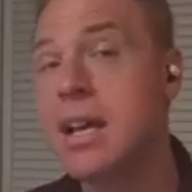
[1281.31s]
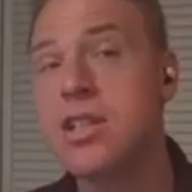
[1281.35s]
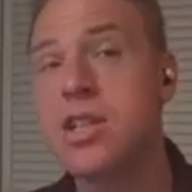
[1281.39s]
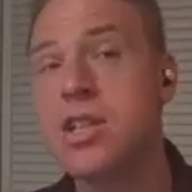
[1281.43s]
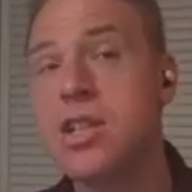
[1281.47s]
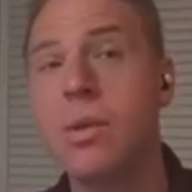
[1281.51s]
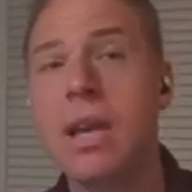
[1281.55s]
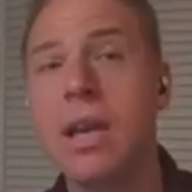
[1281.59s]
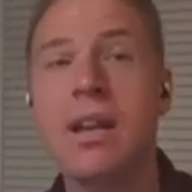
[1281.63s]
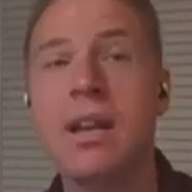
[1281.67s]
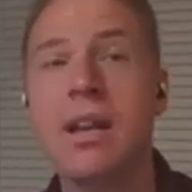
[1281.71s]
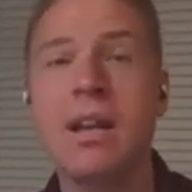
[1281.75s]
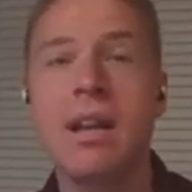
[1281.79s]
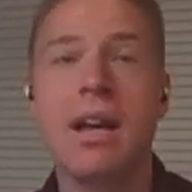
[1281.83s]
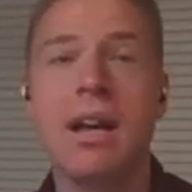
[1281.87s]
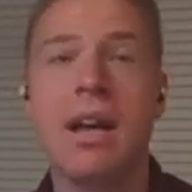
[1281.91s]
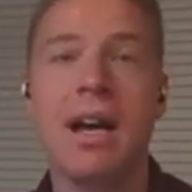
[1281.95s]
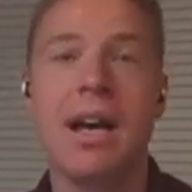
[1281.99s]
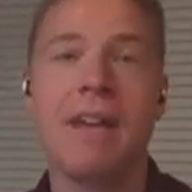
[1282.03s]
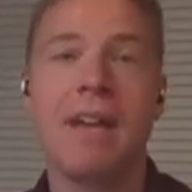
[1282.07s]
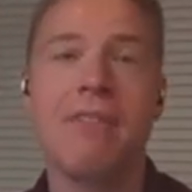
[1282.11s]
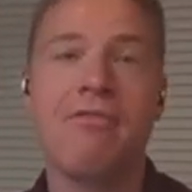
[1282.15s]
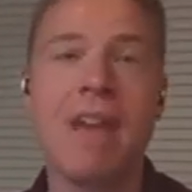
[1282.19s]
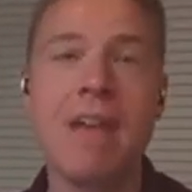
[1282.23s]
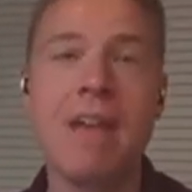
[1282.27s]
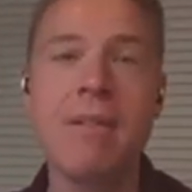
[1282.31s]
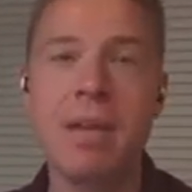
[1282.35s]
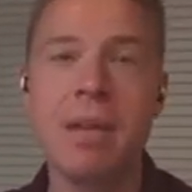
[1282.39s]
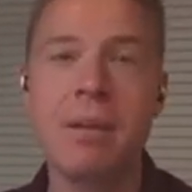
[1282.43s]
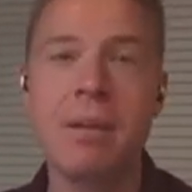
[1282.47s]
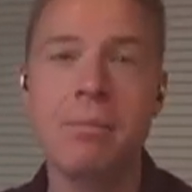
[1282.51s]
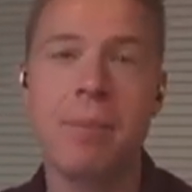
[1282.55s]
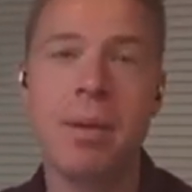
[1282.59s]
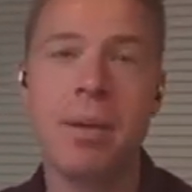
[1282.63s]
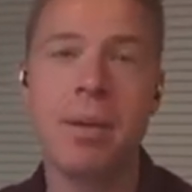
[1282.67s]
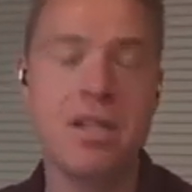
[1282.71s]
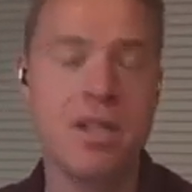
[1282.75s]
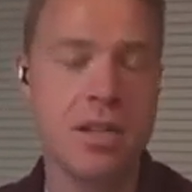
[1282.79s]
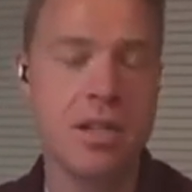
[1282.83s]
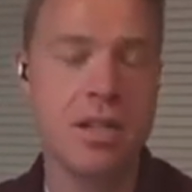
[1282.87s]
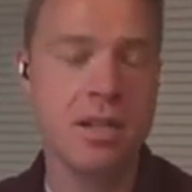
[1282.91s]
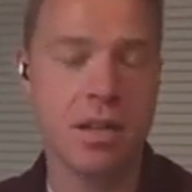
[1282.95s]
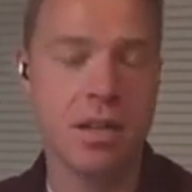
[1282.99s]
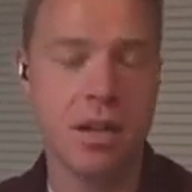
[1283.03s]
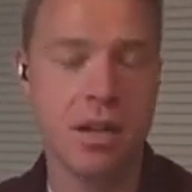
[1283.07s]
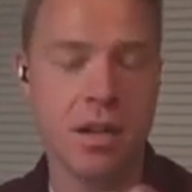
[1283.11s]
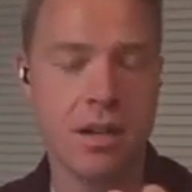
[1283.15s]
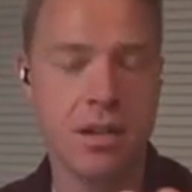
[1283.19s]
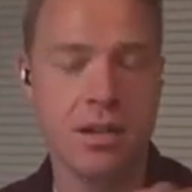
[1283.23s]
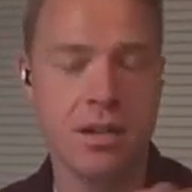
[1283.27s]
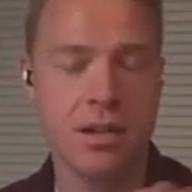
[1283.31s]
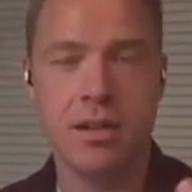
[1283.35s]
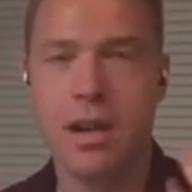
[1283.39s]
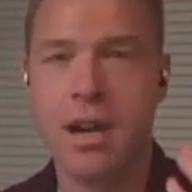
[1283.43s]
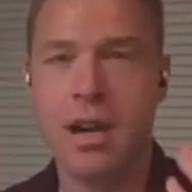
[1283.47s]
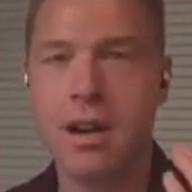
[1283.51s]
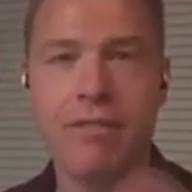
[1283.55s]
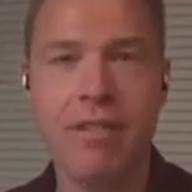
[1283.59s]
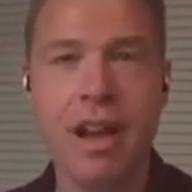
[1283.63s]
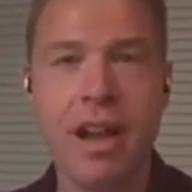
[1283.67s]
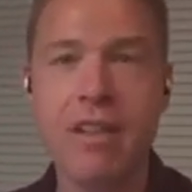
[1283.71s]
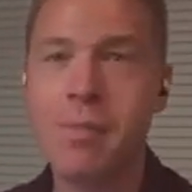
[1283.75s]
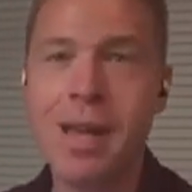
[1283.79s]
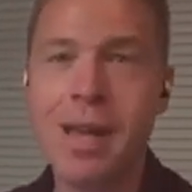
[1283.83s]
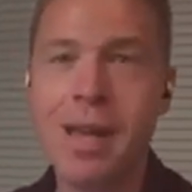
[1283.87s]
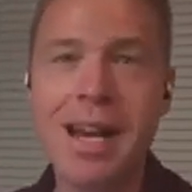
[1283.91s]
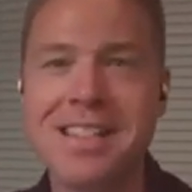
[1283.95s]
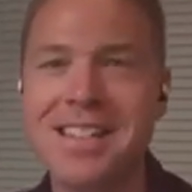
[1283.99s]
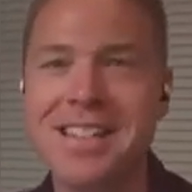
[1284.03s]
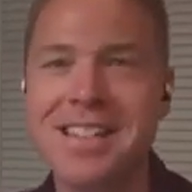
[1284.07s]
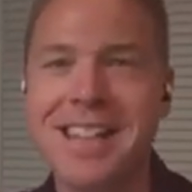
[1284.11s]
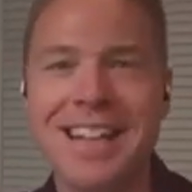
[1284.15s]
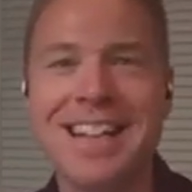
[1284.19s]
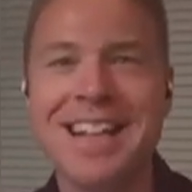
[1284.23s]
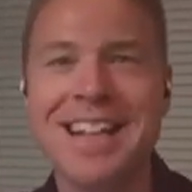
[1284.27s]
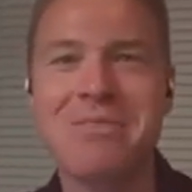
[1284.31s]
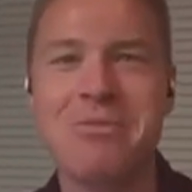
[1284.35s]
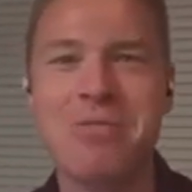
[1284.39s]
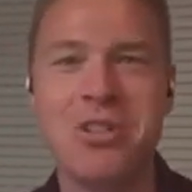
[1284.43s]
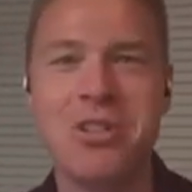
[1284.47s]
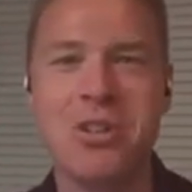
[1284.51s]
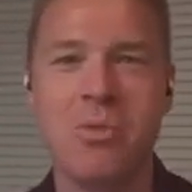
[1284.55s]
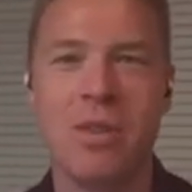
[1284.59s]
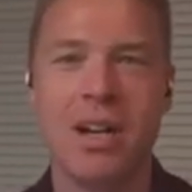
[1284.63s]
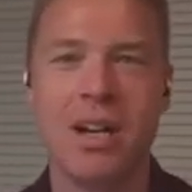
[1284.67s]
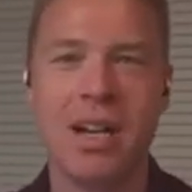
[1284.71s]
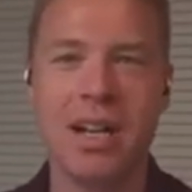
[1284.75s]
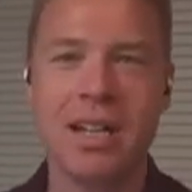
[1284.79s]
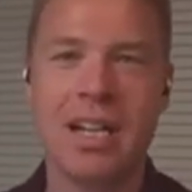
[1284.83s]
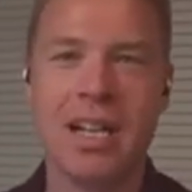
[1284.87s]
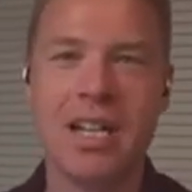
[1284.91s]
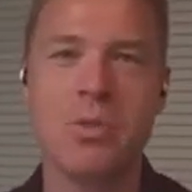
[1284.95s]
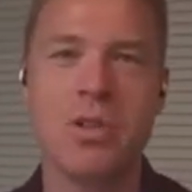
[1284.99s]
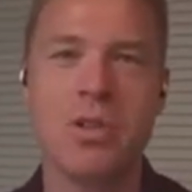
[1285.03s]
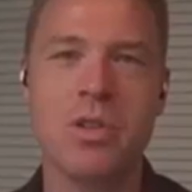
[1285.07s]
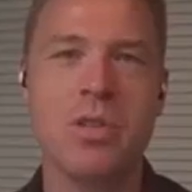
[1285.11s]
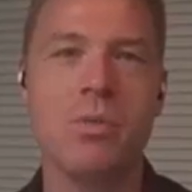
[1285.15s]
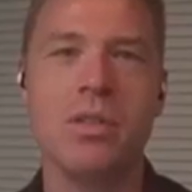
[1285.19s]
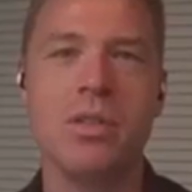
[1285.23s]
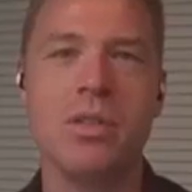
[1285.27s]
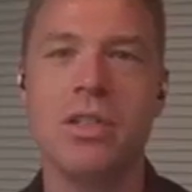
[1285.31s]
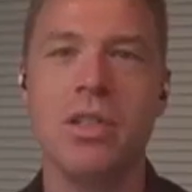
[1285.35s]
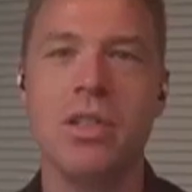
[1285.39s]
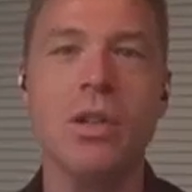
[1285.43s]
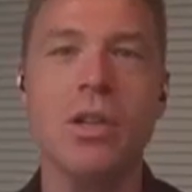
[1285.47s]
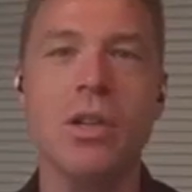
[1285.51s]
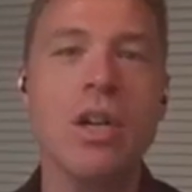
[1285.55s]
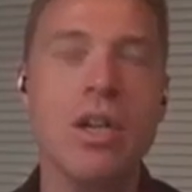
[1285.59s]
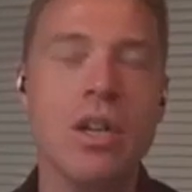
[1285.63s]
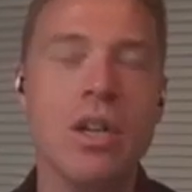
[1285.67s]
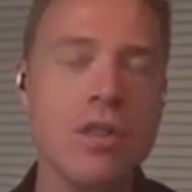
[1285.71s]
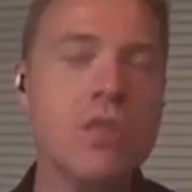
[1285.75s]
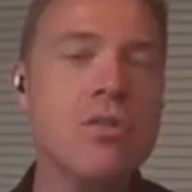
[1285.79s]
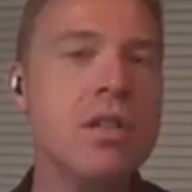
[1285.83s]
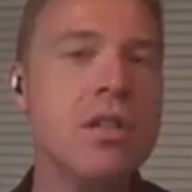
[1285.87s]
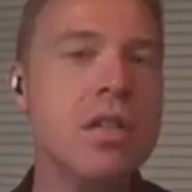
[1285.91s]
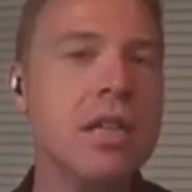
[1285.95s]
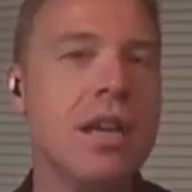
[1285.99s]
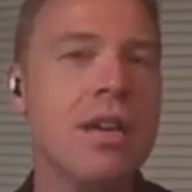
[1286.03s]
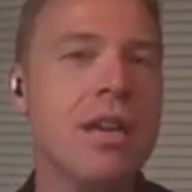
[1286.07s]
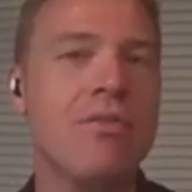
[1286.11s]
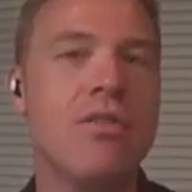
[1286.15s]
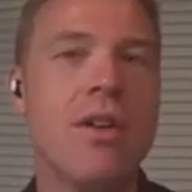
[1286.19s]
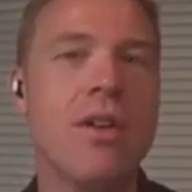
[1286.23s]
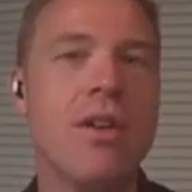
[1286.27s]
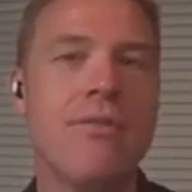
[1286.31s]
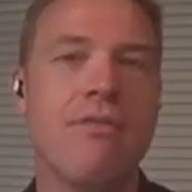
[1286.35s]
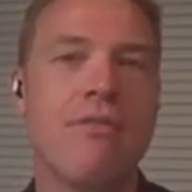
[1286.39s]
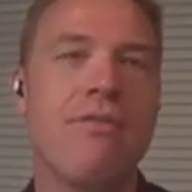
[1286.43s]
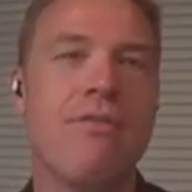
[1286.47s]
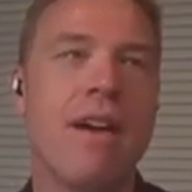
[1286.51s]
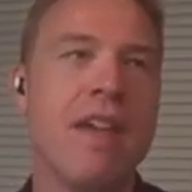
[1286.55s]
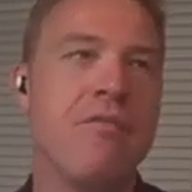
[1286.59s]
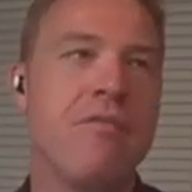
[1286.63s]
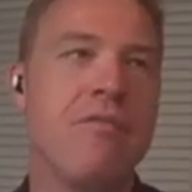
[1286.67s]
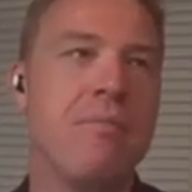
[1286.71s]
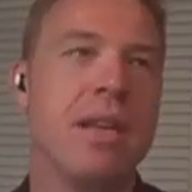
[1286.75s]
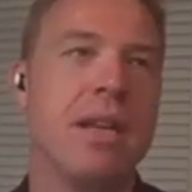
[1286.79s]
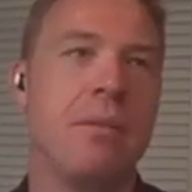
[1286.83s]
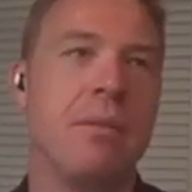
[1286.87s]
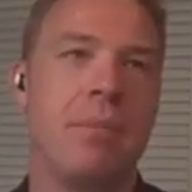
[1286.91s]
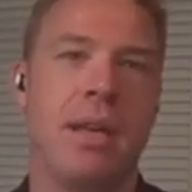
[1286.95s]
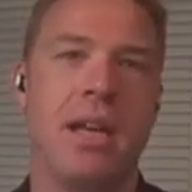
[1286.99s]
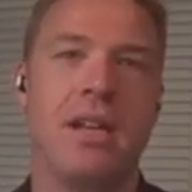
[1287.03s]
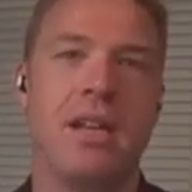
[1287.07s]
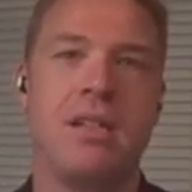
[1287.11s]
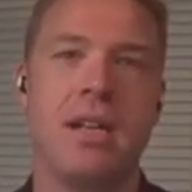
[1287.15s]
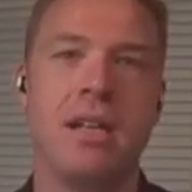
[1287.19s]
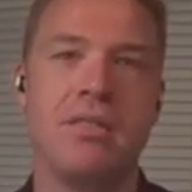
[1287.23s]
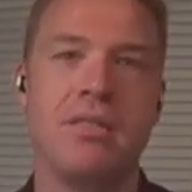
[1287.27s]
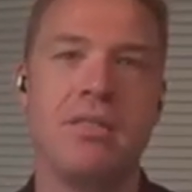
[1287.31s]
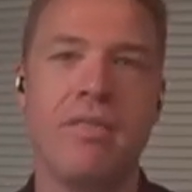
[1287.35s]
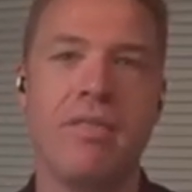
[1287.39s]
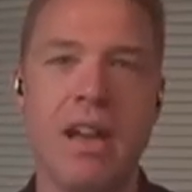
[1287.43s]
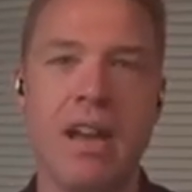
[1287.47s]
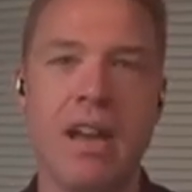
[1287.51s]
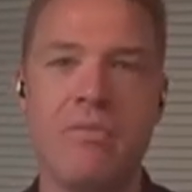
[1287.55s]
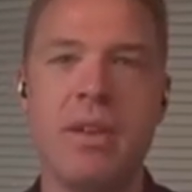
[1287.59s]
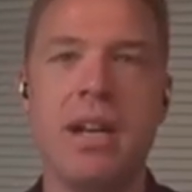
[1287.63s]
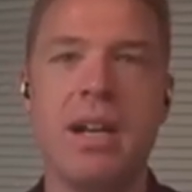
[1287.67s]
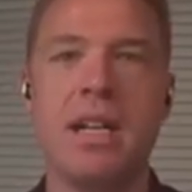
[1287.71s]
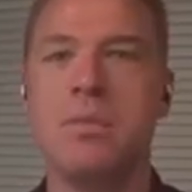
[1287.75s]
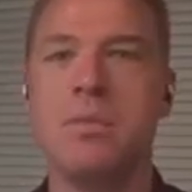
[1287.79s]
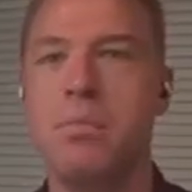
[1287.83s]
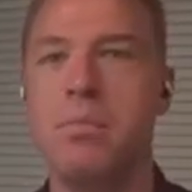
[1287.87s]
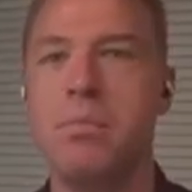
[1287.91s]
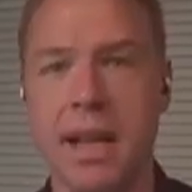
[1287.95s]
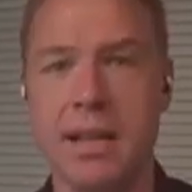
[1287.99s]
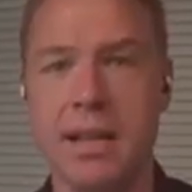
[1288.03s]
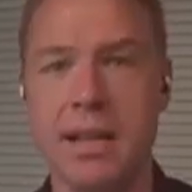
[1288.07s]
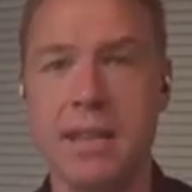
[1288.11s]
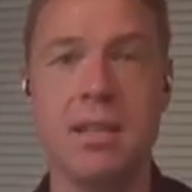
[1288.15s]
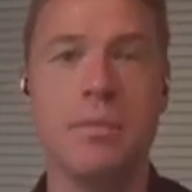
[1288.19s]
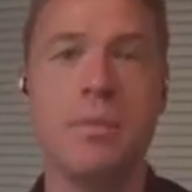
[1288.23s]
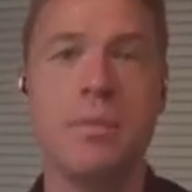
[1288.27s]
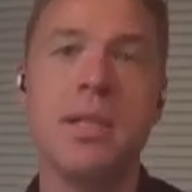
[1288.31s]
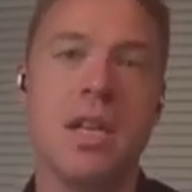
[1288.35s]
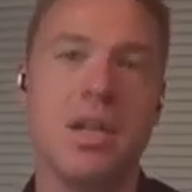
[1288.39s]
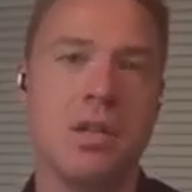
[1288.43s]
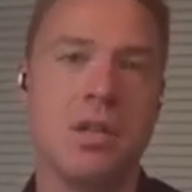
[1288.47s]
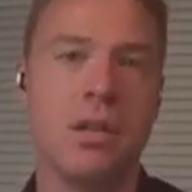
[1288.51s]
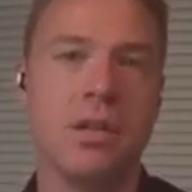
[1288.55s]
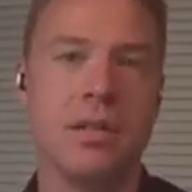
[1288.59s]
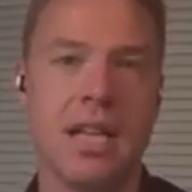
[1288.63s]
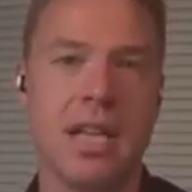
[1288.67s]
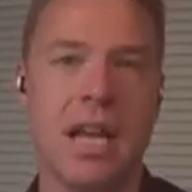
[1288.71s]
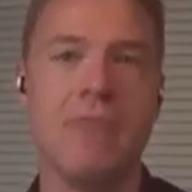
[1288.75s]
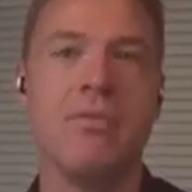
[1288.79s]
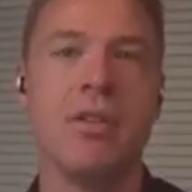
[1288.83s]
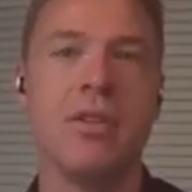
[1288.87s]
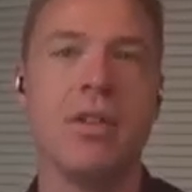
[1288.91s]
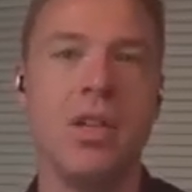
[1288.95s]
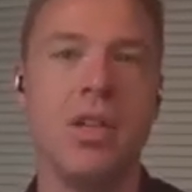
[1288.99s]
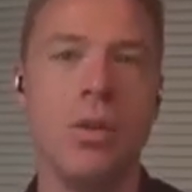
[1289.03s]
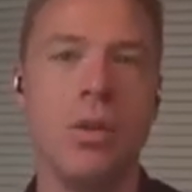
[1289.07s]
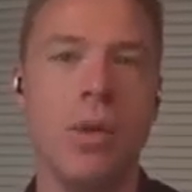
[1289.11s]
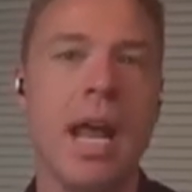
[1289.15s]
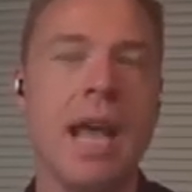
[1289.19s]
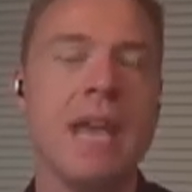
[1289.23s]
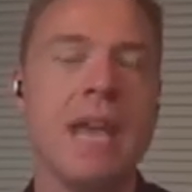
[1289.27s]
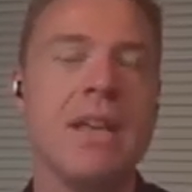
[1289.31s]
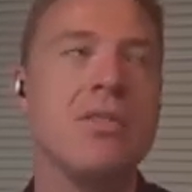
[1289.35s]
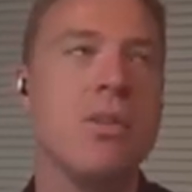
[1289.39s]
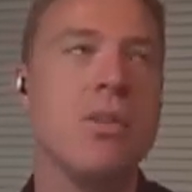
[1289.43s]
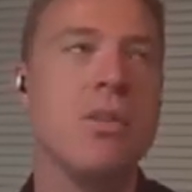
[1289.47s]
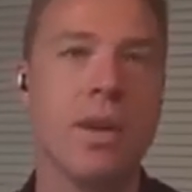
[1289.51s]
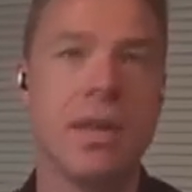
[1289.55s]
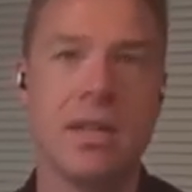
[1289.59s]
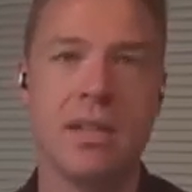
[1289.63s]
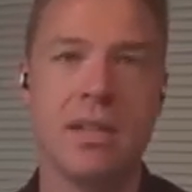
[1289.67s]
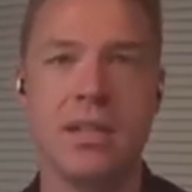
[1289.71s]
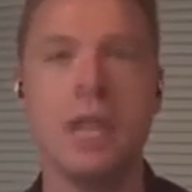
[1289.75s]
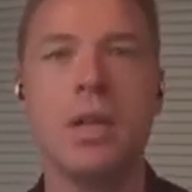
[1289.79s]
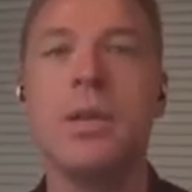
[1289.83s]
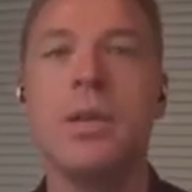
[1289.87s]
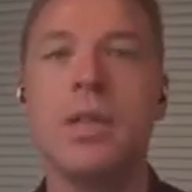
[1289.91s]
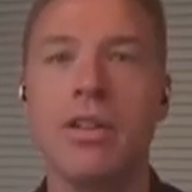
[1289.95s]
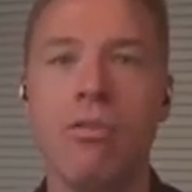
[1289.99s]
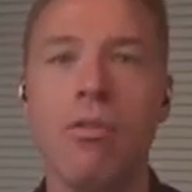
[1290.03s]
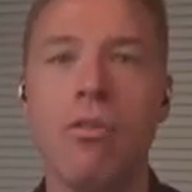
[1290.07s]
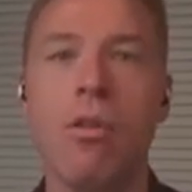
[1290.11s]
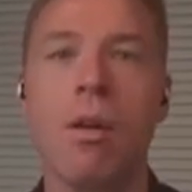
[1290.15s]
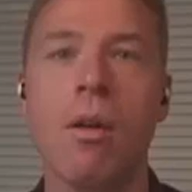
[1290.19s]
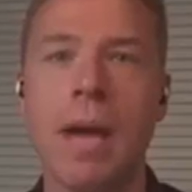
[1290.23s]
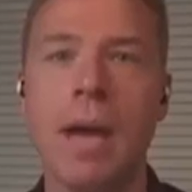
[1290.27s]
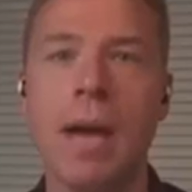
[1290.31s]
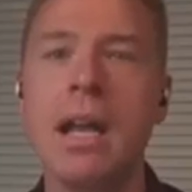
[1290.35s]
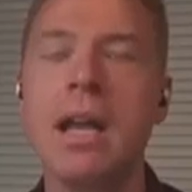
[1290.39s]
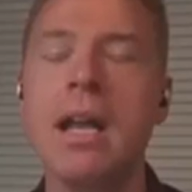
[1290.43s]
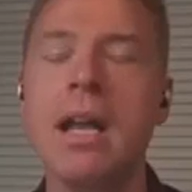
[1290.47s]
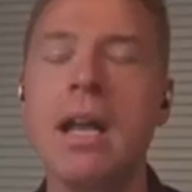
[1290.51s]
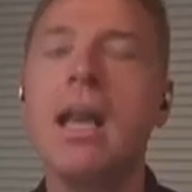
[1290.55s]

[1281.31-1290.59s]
So in uh, five minute pitches are, are five minutes. Like that's what you want to, that's what you want to do. Usually if you have a five minute pitch, it's five minutes plus some additional time for Q&A. So you want to stick with the format.